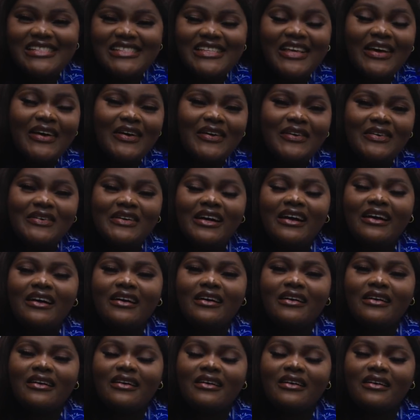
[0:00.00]
So,
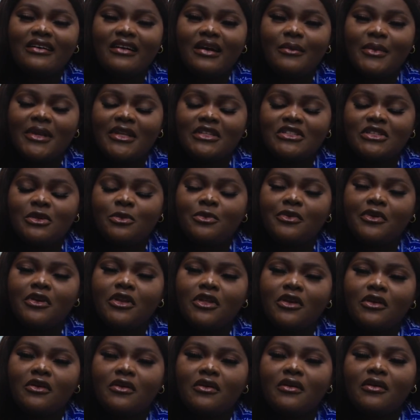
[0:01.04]
I'm an
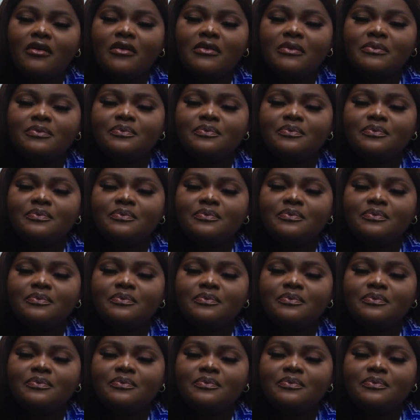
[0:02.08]
entrepreneur,